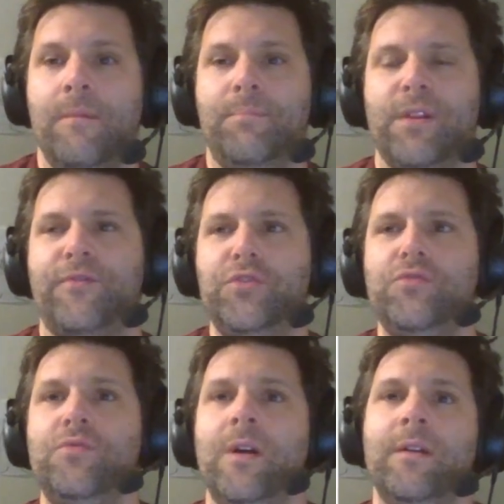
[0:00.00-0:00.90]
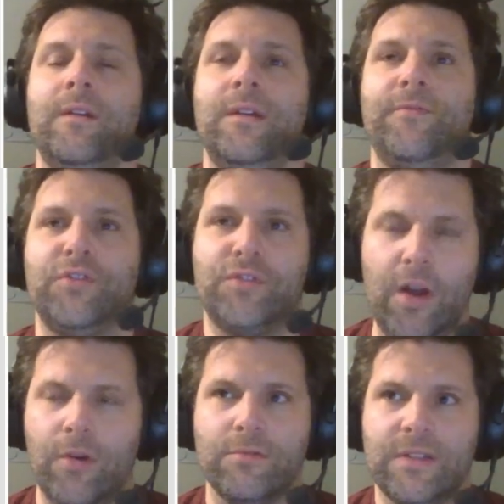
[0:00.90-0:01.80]
But if you
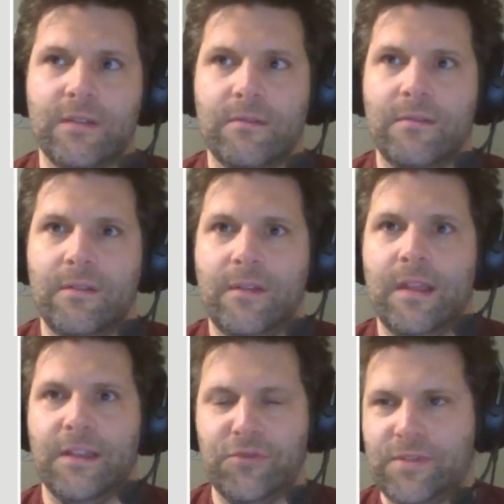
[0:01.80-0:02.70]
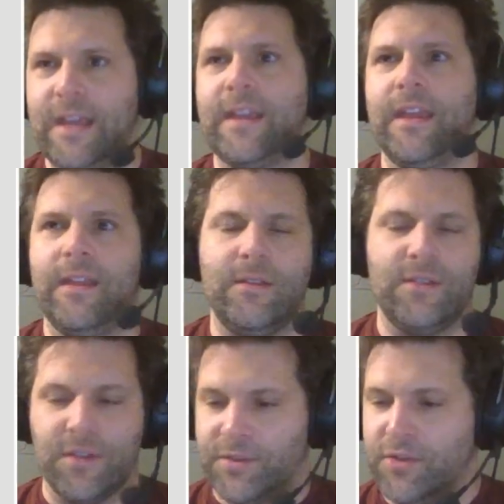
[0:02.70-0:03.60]
don't, and you take
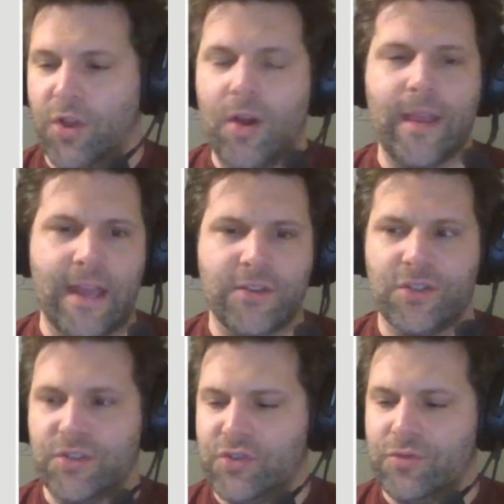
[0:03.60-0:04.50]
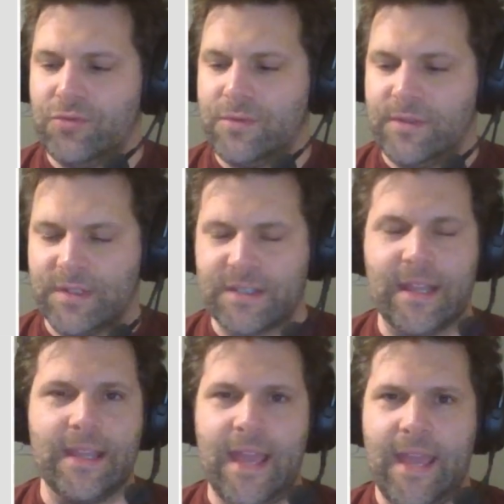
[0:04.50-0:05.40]
the long action to shoot, the
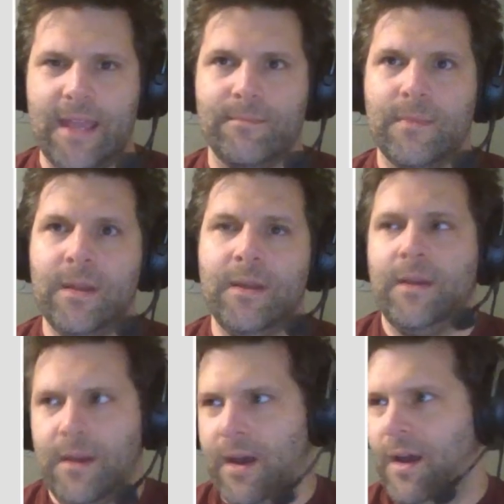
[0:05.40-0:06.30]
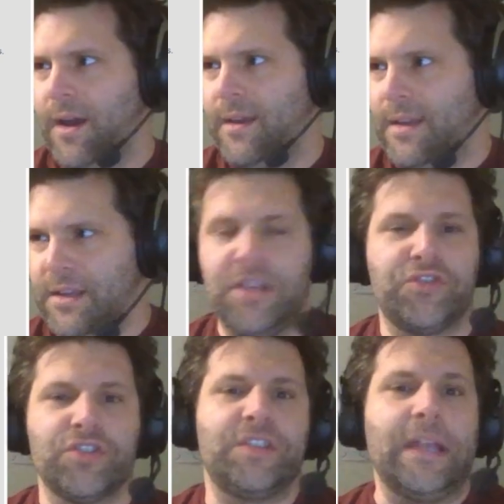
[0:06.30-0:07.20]
steady aim, it
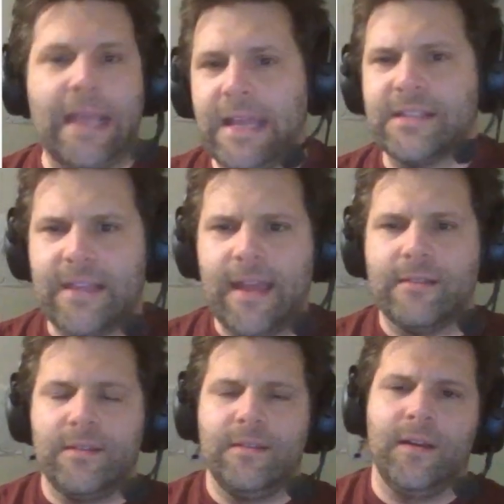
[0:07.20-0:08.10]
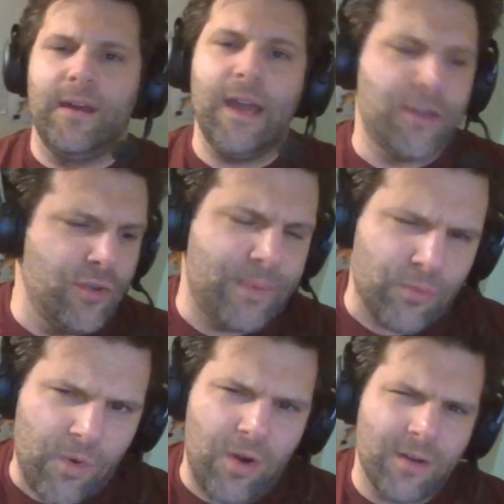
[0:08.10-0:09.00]
just negates that. I could be
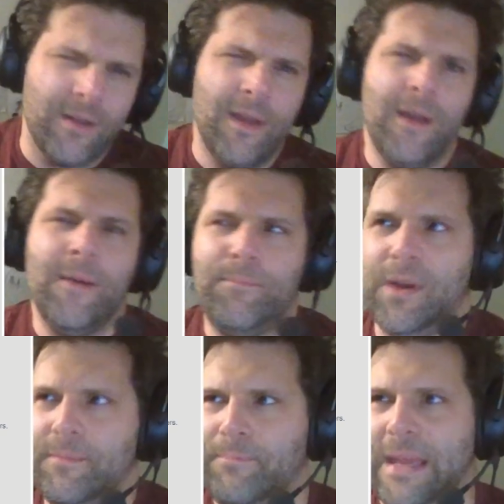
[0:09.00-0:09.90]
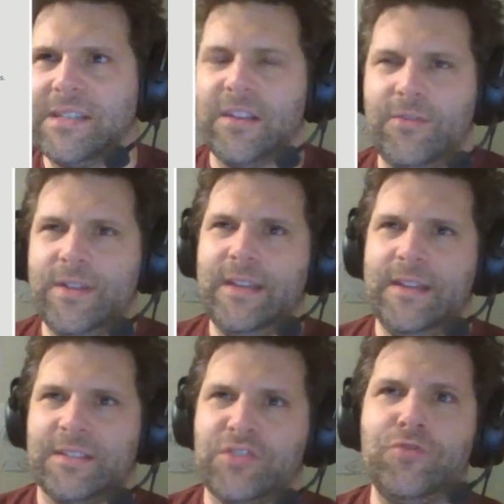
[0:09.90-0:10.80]
wrong, but basically
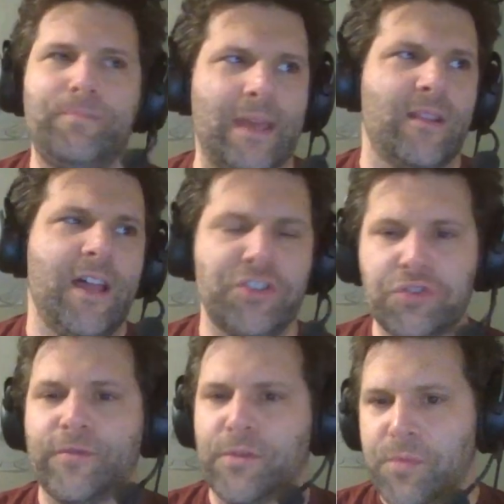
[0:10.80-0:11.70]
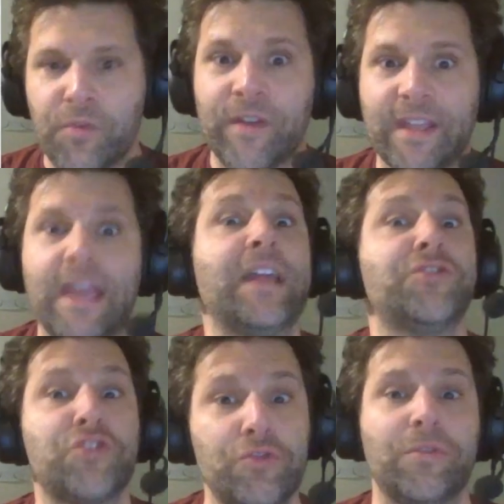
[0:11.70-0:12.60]
it's to penalize you for moving and
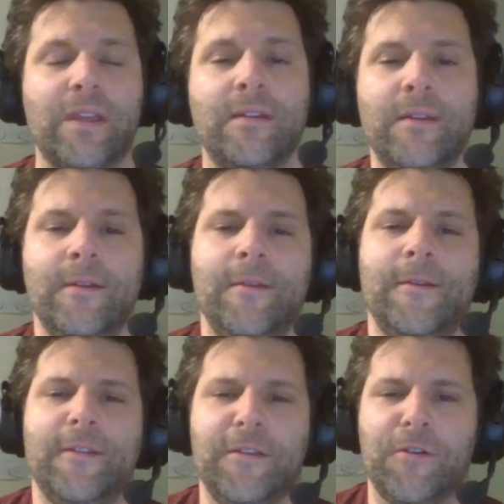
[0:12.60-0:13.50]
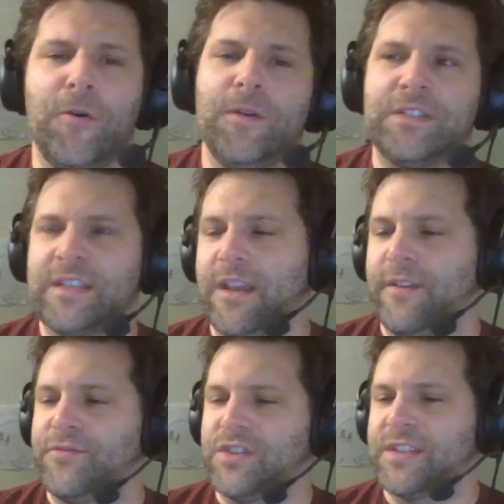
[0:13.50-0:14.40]
shooting. Instead
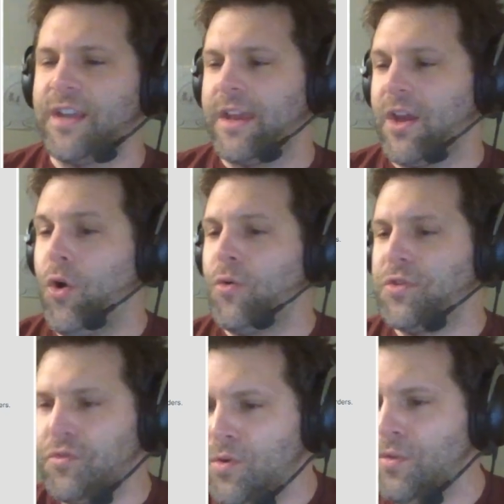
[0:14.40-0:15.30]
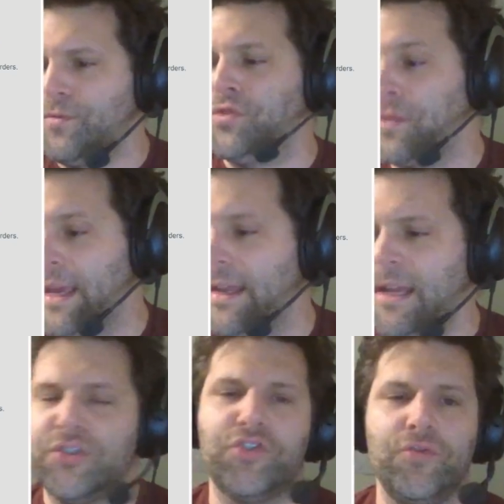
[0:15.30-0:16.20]
of just like, oh, you moved, you
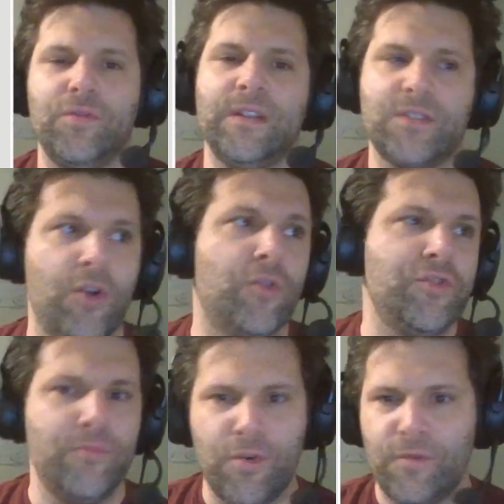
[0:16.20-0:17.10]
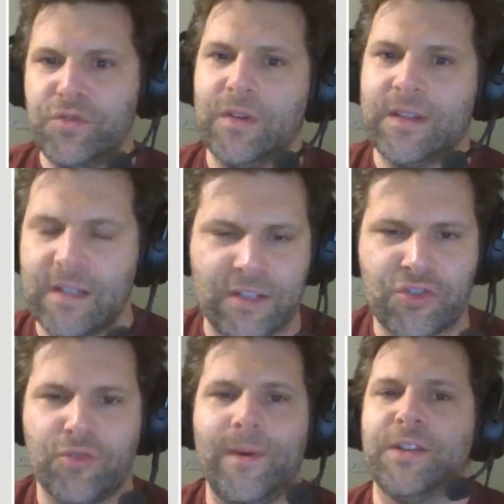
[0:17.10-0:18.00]
cannot shoot, it's, oh, you moved, you get an
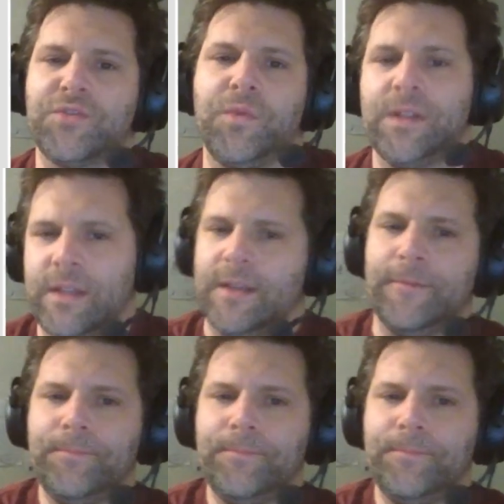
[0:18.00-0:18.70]
additional -1 to hit.